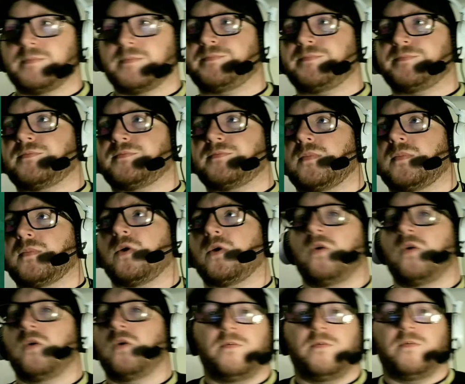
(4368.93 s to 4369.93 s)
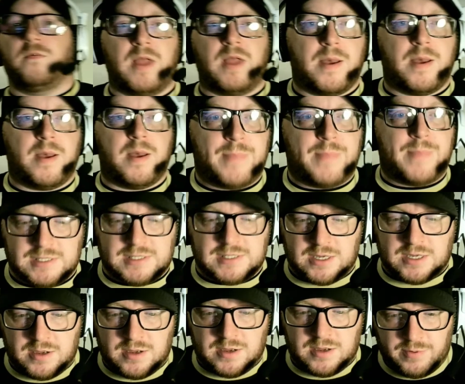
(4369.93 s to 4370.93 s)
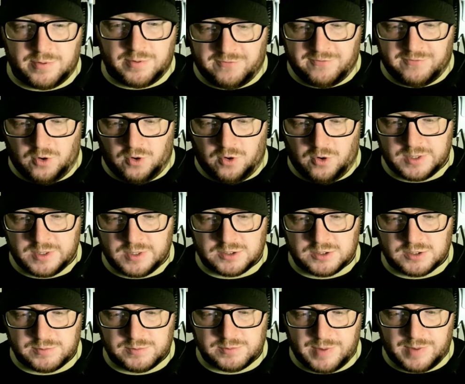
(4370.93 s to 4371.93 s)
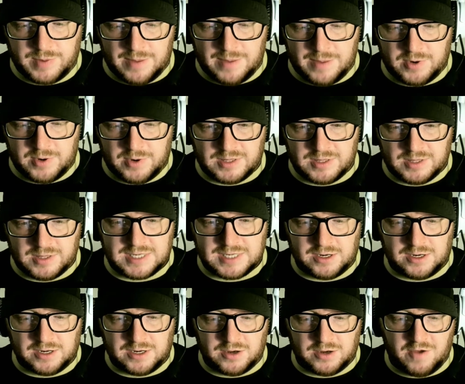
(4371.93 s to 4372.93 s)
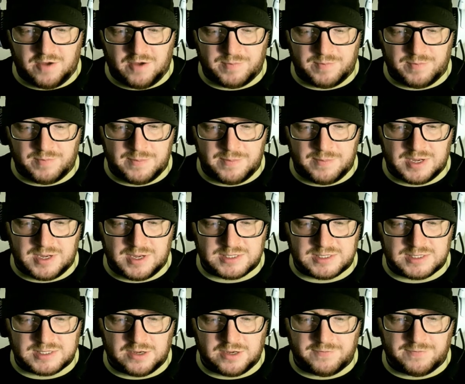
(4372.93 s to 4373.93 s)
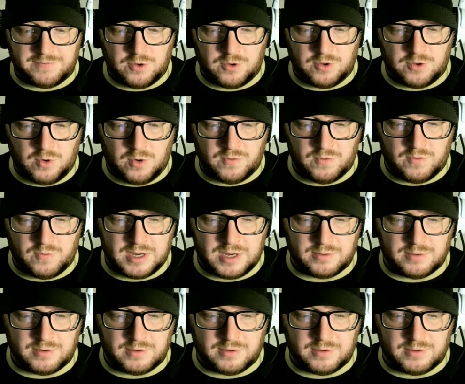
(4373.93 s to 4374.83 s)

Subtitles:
Hopefully, a better performance by Burnley second half. Maybe stick a few more in that